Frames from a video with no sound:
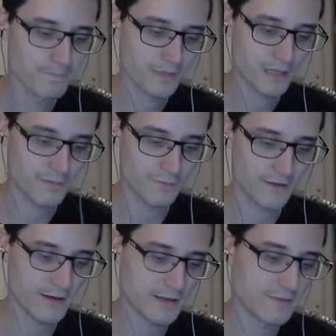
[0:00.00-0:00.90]
If I
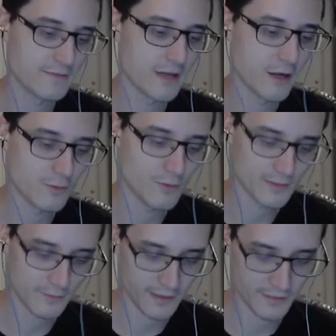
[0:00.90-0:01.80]
fire any of the other ones,
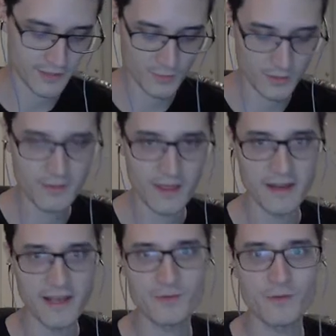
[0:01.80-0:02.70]
I'll fire this one, and it
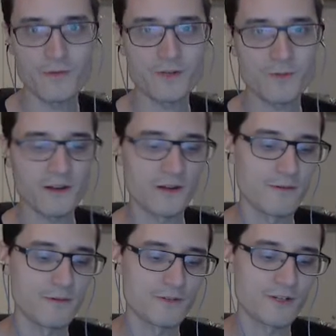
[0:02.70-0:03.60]
has refresh wand, it
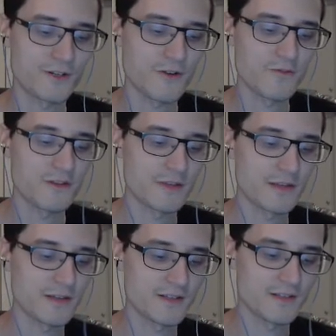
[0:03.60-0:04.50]
won't show me
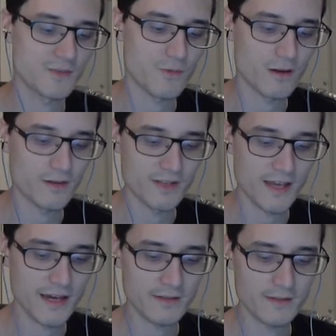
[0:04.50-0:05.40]
because this wand is
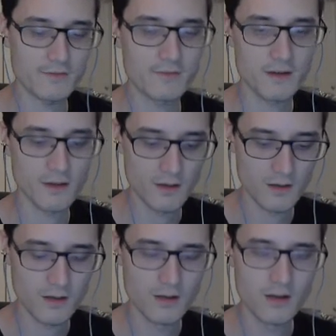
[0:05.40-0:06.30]
active.
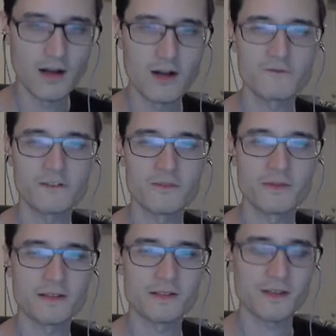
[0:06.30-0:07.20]
Hopefully that
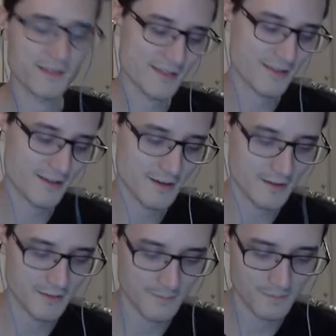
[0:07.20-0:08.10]
makes sense.
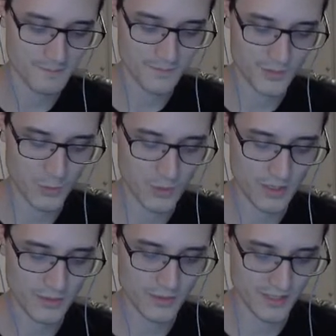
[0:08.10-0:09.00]
So I want to
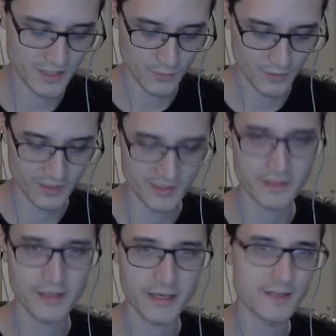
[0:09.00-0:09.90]
use this one just in
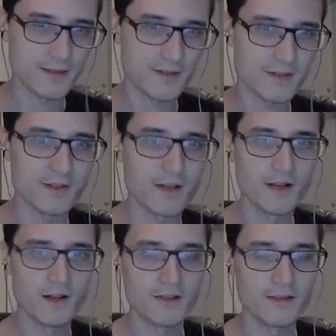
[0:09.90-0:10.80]
case there's
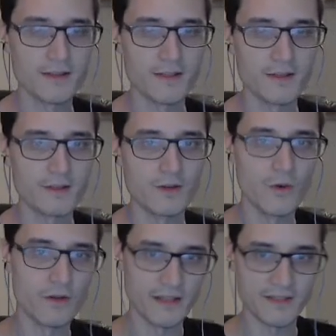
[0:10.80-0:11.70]
the
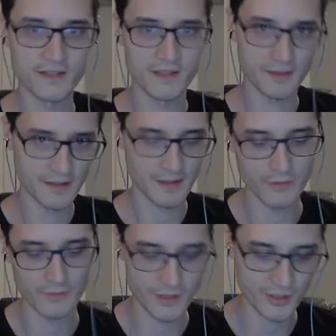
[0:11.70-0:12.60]
one that hits the ceiling and
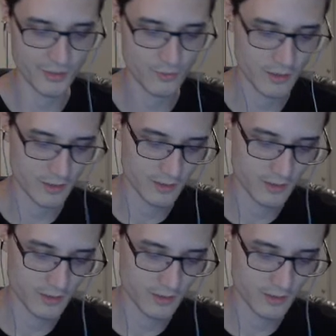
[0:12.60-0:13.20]
refreshes your wand.